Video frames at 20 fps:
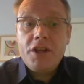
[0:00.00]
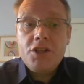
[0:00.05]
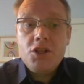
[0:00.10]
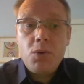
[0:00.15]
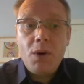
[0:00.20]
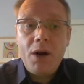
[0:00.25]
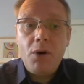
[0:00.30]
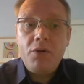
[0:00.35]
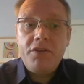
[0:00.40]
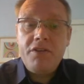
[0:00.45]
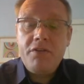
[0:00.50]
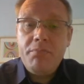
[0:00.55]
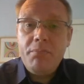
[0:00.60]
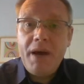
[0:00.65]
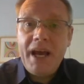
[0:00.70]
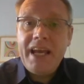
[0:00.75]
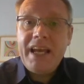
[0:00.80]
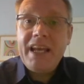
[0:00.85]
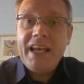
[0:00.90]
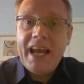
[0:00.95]
12th of
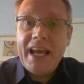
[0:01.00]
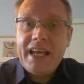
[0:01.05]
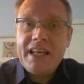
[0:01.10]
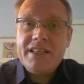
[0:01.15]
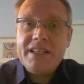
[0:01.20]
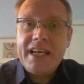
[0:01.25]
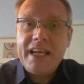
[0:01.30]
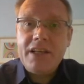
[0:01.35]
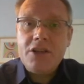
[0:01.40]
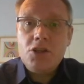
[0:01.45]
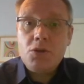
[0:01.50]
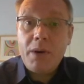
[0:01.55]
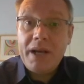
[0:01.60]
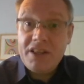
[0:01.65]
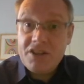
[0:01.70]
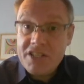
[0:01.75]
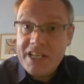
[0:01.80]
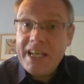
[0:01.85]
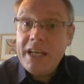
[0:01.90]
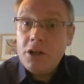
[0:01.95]
May in
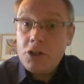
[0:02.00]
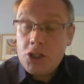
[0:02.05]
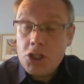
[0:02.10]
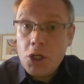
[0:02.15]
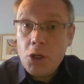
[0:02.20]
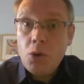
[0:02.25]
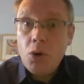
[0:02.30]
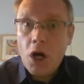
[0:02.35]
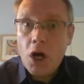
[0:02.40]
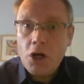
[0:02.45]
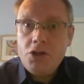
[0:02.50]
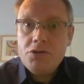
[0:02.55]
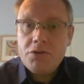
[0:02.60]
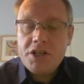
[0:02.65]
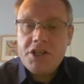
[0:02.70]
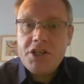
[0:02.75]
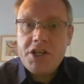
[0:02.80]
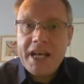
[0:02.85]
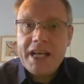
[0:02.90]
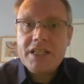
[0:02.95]
1820,
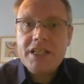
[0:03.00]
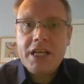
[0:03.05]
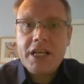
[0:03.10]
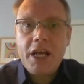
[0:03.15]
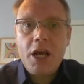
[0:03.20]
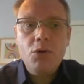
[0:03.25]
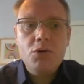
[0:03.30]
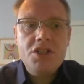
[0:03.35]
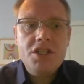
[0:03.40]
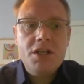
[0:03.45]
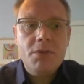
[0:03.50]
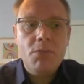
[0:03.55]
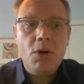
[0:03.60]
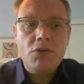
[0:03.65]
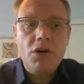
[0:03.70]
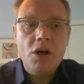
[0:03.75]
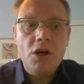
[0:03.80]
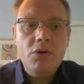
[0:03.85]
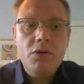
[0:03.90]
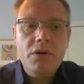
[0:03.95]
200 years ago
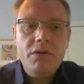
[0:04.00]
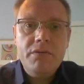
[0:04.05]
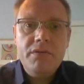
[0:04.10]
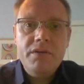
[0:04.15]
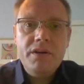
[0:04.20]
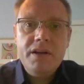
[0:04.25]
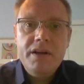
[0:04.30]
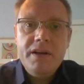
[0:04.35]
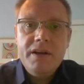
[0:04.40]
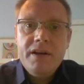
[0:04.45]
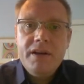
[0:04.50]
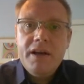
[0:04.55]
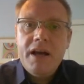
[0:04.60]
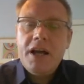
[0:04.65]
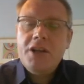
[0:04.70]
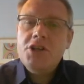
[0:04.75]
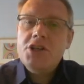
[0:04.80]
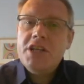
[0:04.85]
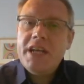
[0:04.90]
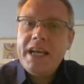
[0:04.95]
tomorrow,
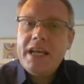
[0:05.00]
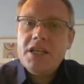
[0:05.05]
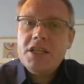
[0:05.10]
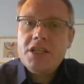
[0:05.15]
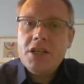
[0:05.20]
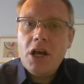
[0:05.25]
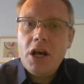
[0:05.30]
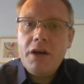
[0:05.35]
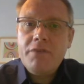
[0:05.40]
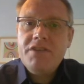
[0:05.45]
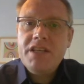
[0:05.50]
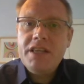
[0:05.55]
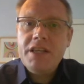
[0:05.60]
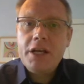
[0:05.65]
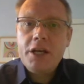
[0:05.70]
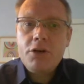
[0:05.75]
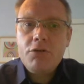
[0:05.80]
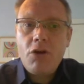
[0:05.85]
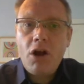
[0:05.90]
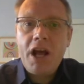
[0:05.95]
and she served in the
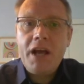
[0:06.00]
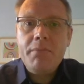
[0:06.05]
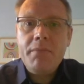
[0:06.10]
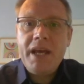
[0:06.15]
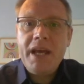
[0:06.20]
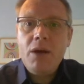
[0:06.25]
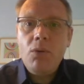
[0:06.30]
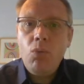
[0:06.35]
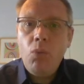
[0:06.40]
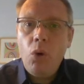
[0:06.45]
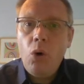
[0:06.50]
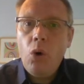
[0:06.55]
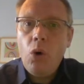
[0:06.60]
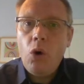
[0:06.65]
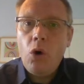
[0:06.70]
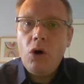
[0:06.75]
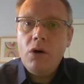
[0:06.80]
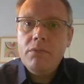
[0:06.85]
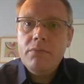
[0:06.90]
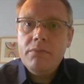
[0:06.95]
Crimean
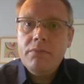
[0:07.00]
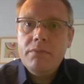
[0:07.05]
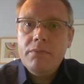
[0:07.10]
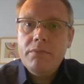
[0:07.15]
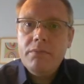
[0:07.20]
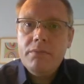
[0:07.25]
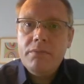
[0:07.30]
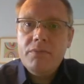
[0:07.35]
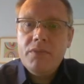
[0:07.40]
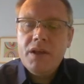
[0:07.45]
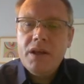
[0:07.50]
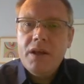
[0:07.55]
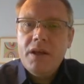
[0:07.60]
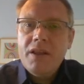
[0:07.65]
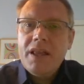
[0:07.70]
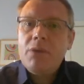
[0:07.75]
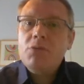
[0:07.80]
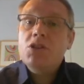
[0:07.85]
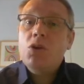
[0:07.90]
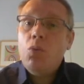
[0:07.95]
War.
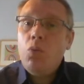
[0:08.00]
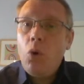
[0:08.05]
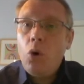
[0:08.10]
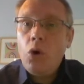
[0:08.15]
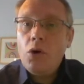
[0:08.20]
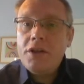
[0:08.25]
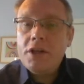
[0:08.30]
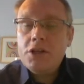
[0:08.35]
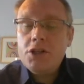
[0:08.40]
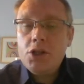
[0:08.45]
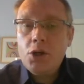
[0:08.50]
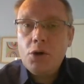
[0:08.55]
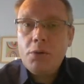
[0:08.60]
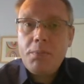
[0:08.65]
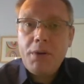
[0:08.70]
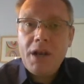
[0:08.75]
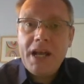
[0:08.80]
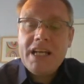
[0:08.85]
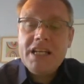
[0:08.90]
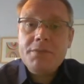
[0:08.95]
That was a war that took
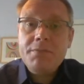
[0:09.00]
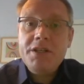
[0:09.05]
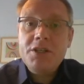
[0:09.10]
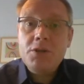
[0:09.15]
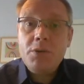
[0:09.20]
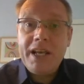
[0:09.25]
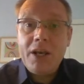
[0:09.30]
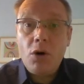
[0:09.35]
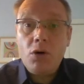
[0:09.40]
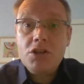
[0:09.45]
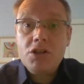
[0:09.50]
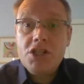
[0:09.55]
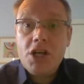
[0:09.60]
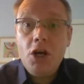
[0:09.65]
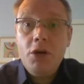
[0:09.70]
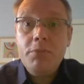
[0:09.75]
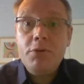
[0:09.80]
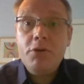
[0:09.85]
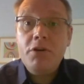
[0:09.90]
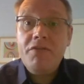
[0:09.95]
place between
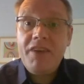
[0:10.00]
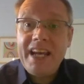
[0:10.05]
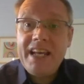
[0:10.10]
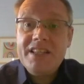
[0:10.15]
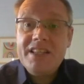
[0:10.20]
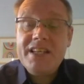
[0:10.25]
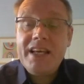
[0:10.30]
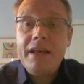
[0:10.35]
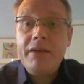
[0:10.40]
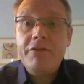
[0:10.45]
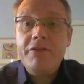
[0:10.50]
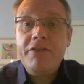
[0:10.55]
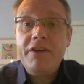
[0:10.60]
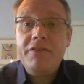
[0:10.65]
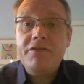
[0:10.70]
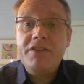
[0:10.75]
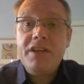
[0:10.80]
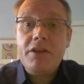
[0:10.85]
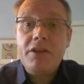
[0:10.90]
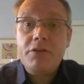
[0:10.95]
October of
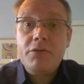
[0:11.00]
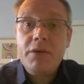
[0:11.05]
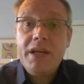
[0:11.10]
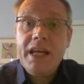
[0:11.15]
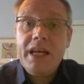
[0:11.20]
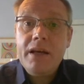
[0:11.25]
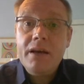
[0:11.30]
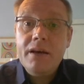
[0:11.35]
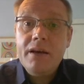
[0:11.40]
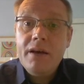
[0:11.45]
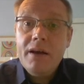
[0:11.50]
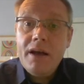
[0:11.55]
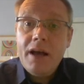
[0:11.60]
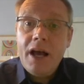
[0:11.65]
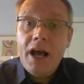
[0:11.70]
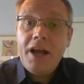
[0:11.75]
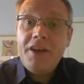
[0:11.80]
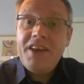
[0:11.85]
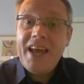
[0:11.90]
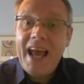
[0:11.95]
1853
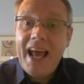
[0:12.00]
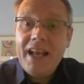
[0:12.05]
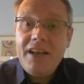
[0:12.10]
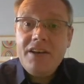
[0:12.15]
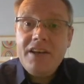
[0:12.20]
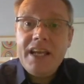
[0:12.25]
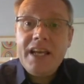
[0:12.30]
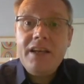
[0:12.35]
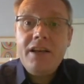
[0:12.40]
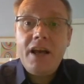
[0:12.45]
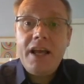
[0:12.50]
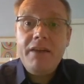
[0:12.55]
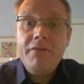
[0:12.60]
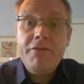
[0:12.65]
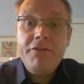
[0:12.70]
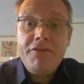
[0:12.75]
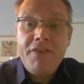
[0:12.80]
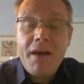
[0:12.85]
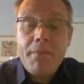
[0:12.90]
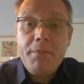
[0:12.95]
and ended in
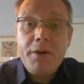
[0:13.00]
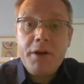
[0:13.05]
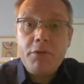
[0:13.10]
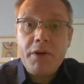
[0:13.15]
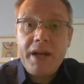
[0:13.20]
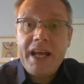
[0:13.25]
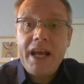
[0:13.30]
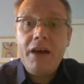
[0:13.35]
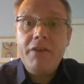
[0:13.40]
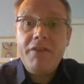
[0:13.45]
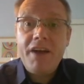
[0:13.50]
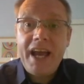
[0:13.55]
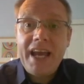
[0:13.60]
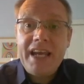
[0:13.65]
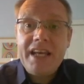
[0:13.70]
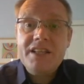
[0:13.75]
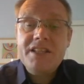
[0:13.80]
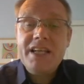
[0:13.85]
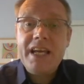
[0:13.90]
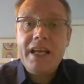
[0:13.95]
February of
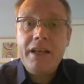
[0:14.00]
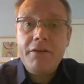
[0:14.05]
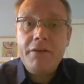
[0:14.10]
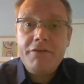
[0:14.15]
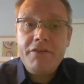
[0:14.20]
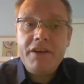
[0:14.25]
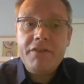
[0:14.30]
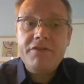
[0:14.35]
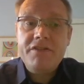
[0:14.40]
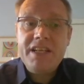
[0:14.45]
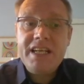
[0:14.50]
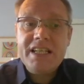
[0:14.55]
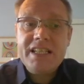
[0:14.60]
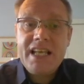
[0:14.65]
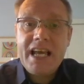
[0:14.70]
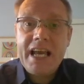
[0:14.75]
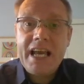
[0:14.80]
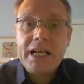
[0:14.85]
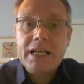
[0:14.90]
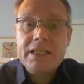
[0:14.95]

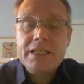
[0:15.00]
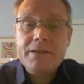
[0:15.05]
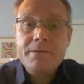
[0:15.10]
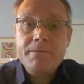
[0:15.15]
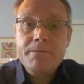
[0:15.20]
1856.